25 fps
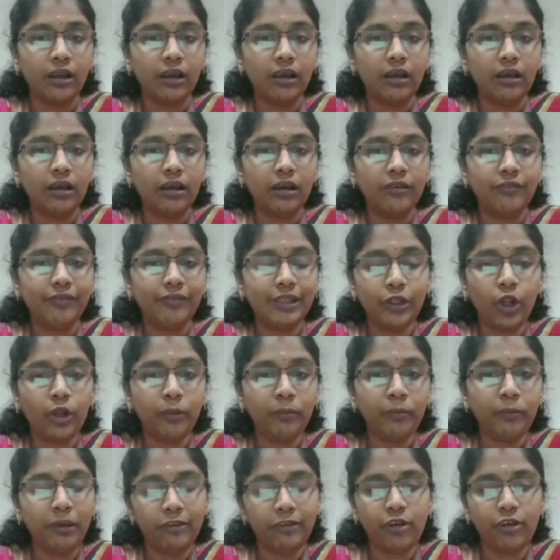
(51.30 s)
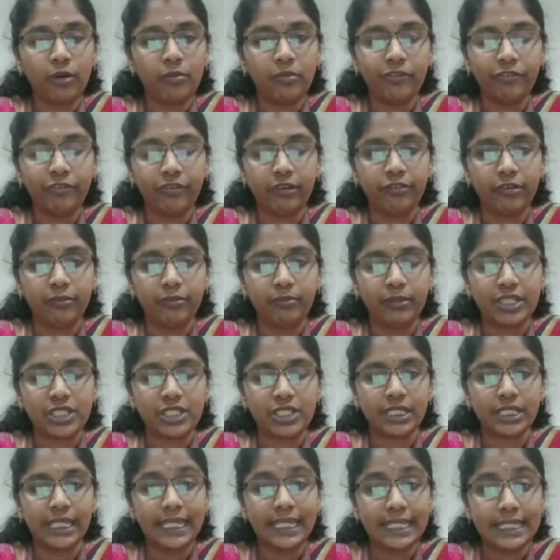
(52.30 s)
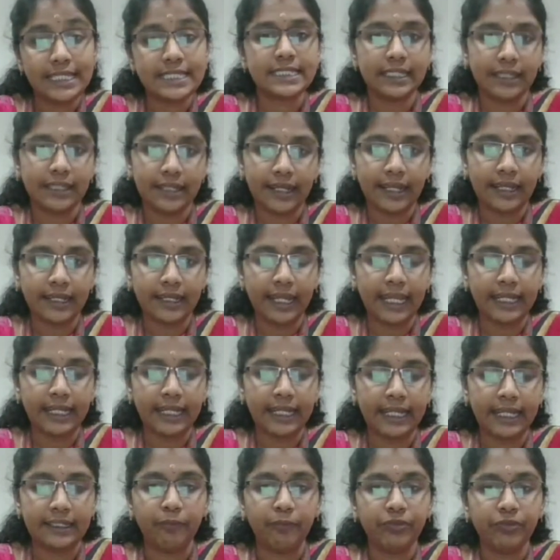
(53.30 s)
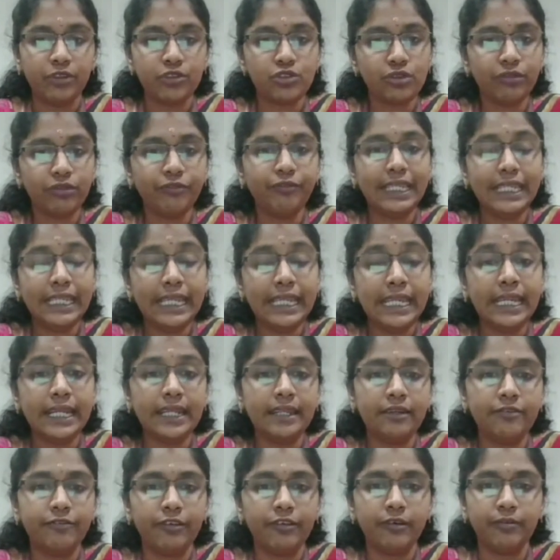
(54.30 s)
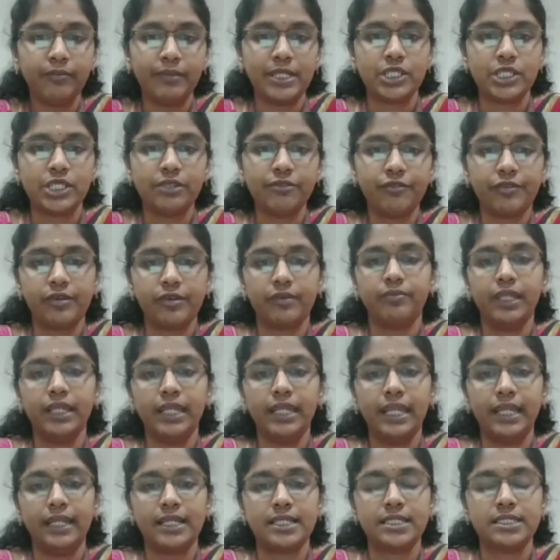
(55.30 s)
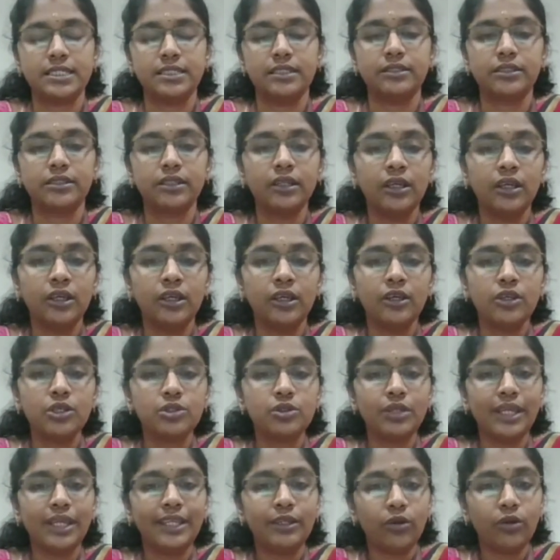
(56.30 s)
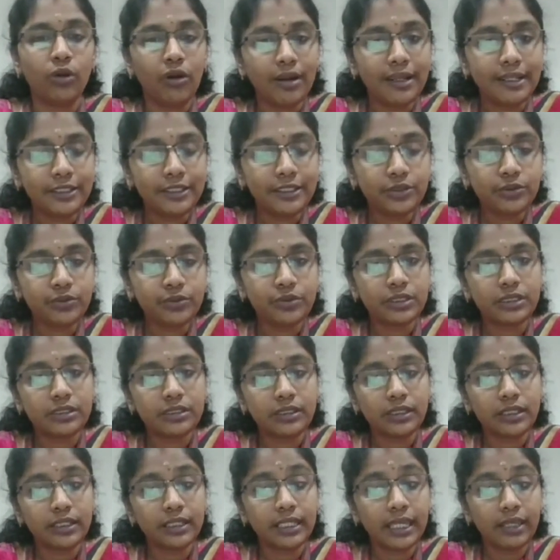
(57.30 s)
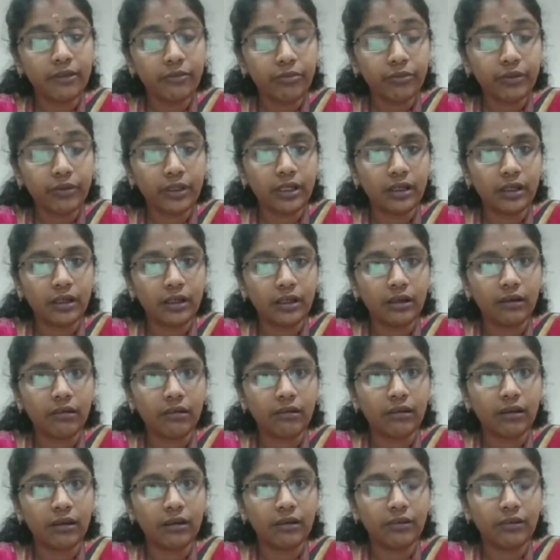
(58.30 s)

will not be a form of information. It is a data. So we need information from the data set. So in order to give, in